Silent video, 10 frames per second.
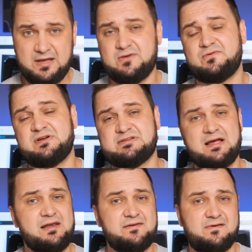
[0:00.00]
and of course
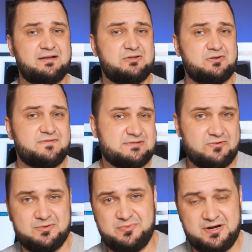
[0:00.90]
I'll leave a ton of
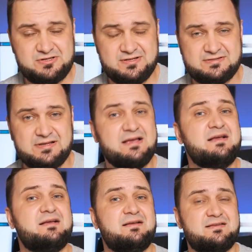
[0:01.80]
sound impressions.
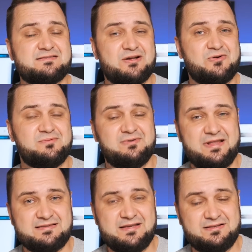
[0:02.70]
So
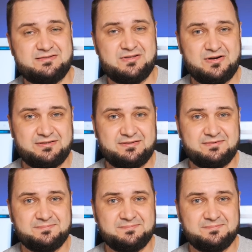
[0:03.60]
let's get it started.